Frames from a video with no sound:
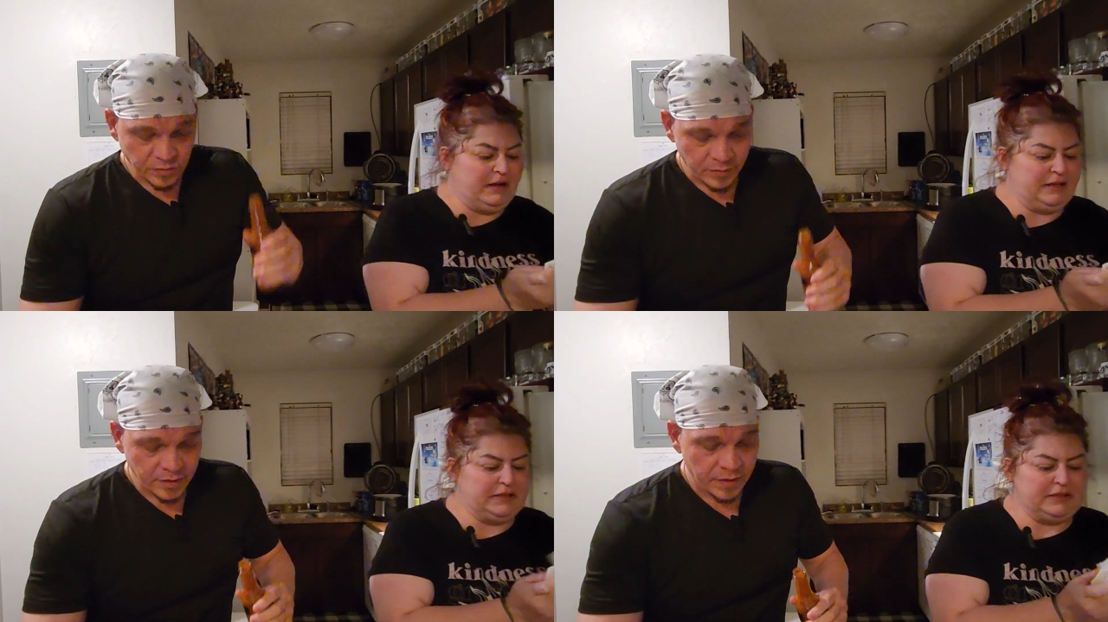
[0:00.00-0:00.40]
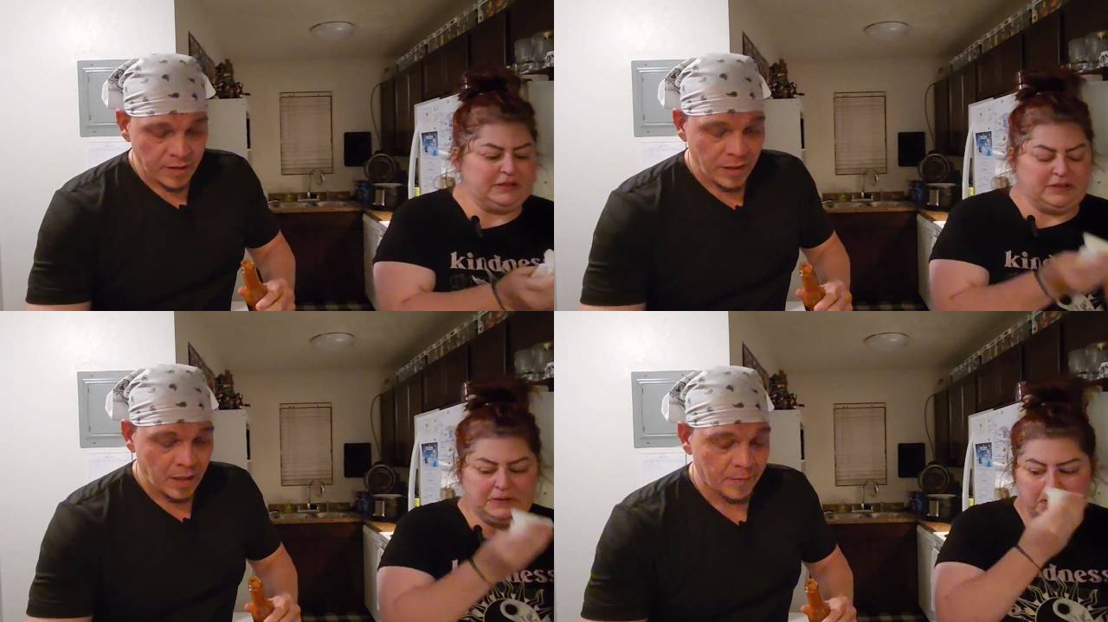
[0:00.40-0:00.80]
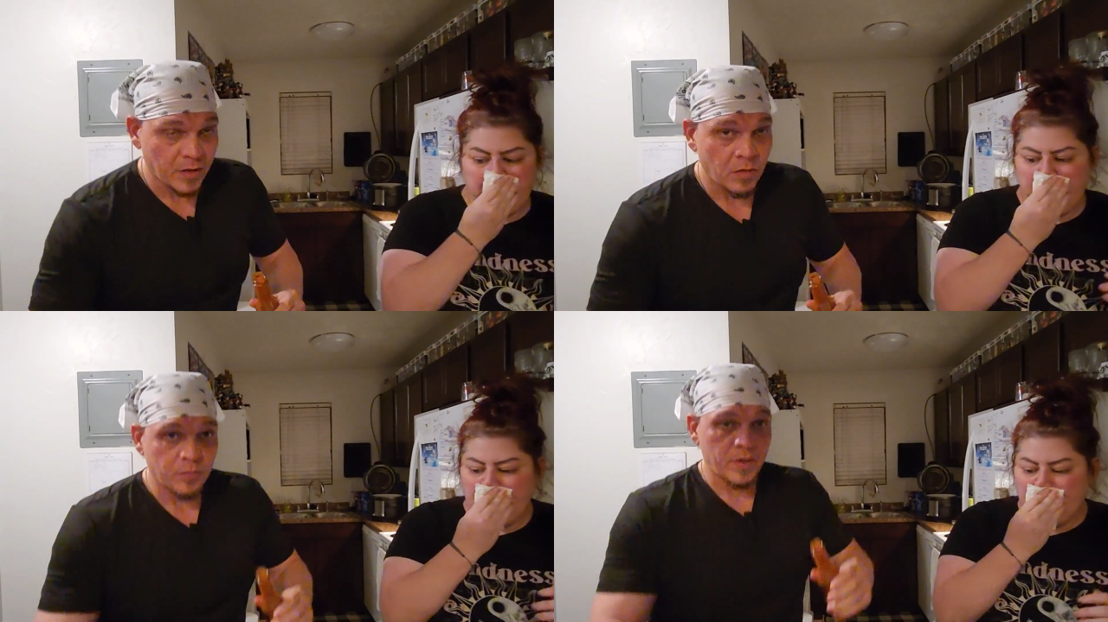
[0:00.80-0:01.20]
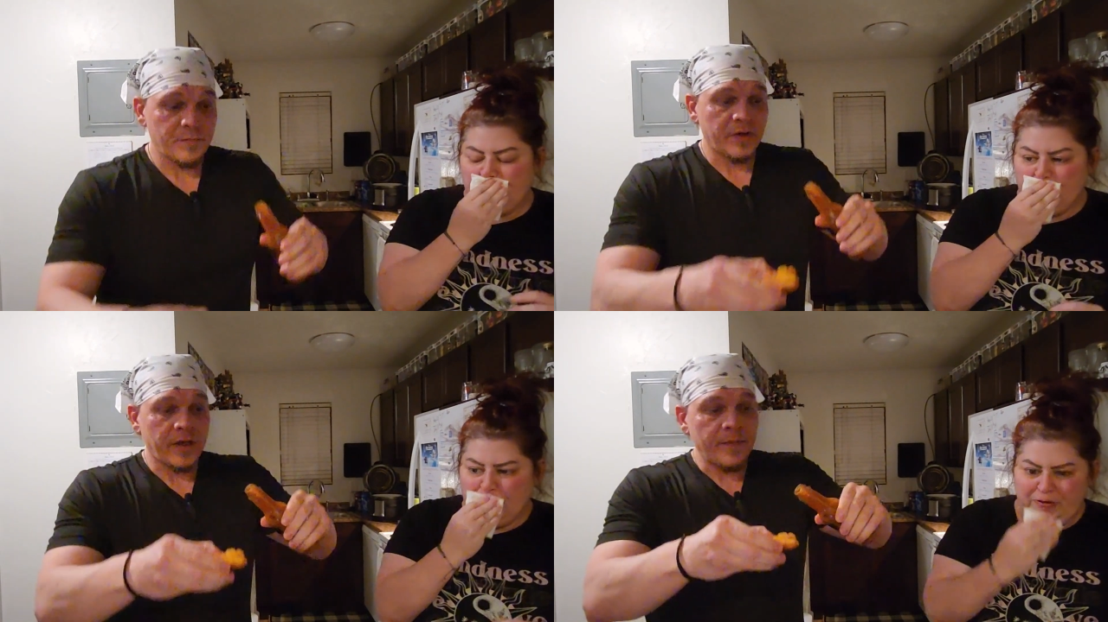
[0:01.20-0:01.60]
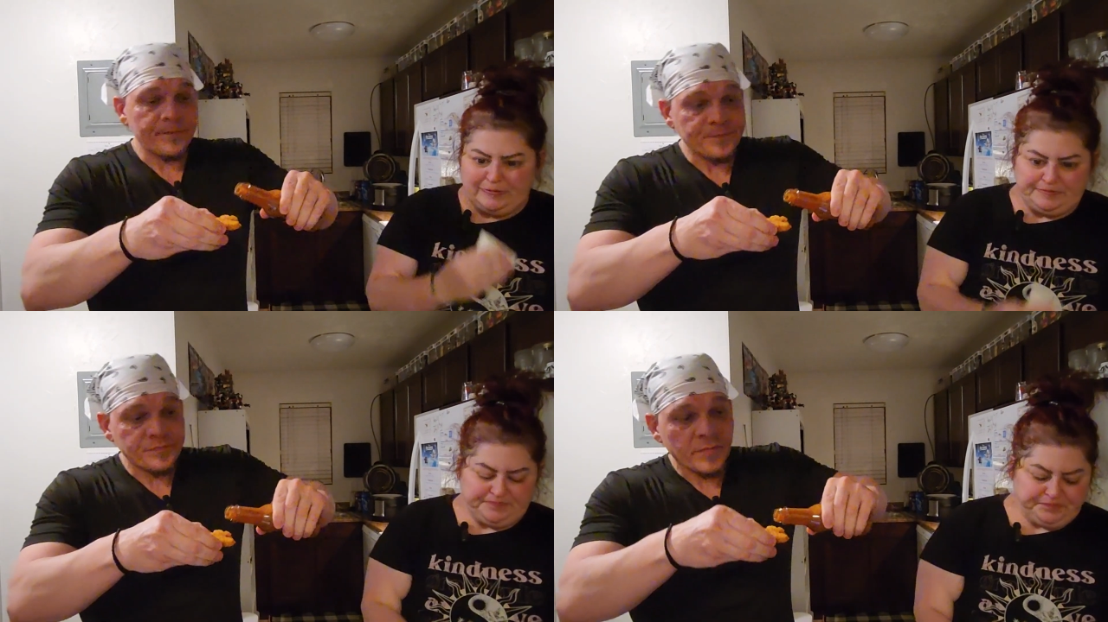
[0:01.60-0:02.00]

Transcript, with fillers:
Speaker 1: so we're gonna. I'm gonna hold my bird up.